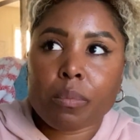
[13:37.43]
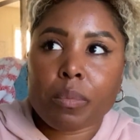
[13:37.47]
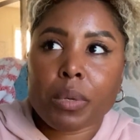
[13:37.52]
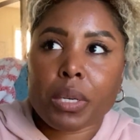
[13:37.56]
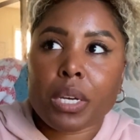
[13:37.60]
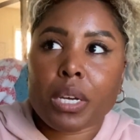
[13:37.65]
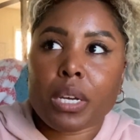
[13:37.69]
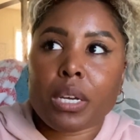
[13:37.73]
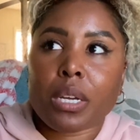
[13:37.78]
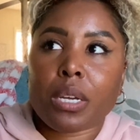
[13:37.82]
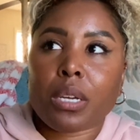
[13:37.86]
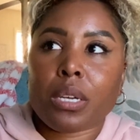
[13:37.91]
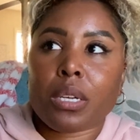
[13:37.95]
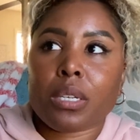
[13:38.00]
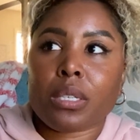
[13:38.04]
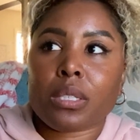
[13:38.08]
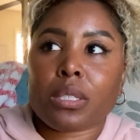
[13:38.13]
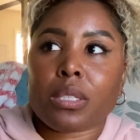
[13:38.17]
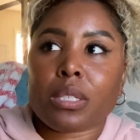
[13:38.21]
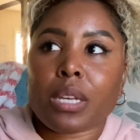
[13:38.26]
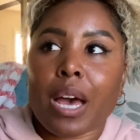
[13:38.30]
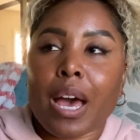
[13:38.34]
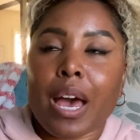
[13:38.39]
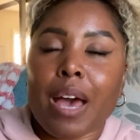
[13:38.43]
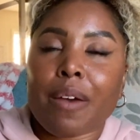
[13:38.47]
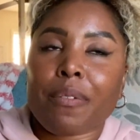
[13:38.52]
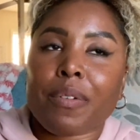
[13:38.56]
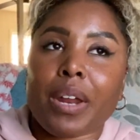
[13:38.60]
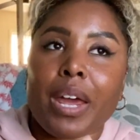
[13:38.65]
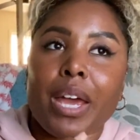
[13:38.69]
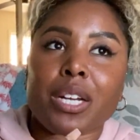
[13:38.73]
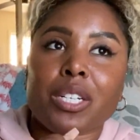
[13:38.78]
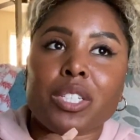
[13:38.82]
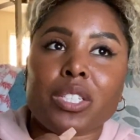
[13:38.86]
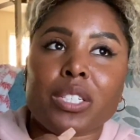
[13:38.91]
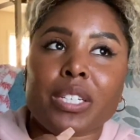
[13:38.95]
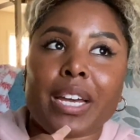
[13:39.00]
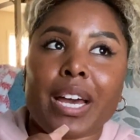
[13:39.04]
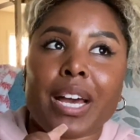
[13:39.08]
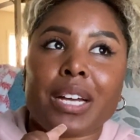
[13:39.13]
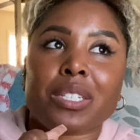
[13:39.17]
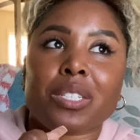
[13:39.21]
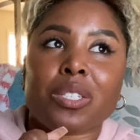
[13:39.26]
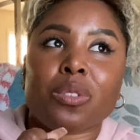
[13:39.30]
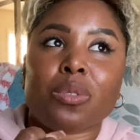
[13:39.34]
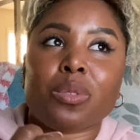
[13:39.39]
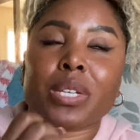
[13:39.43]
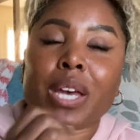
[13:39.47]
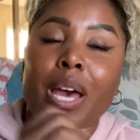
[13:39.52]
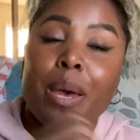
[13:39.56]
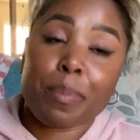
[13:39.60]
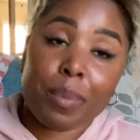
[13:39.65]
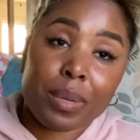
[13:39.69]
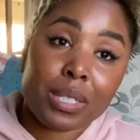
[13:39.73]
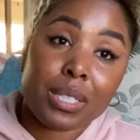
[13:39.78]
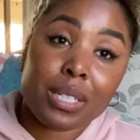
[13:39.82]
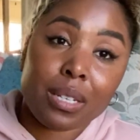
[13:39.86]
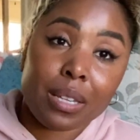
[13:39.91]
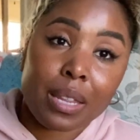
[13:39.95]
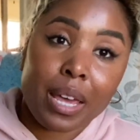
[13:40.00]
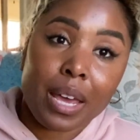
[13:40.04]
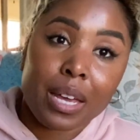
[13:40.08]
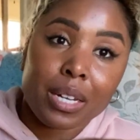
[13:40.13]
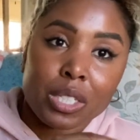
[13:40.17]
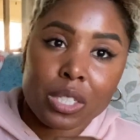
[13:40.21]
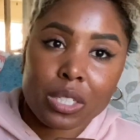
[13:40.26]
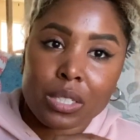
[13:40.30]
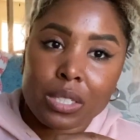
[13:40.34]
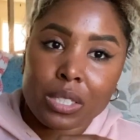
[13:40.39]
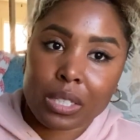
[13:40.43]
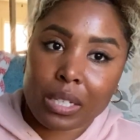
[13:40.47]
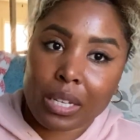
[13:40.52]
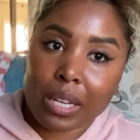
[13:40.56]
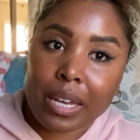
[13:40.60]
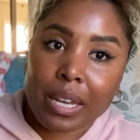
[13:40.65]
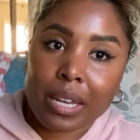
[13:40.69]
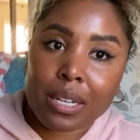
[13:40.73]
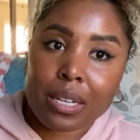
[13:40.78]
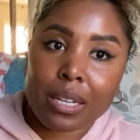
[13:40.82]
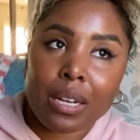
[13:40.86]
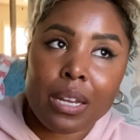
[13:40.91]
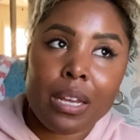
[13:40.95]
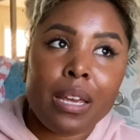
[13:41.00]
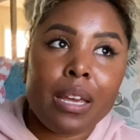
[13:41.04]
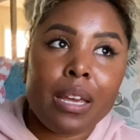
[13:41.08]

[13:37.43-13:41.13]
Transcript: because I haven't actually got to tap into that just yet.